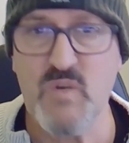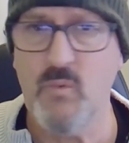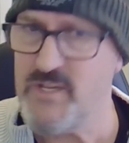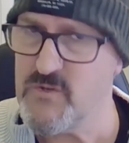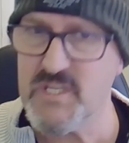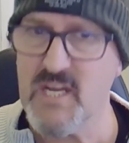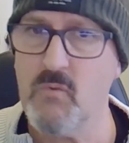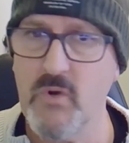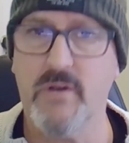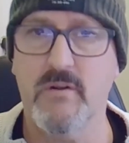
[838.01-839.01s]
When you start
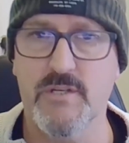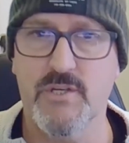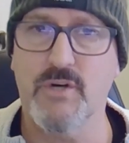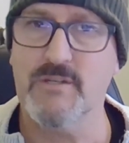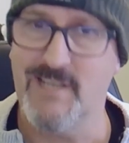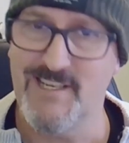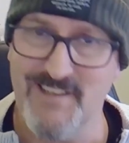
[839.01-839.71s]
working on shocks, as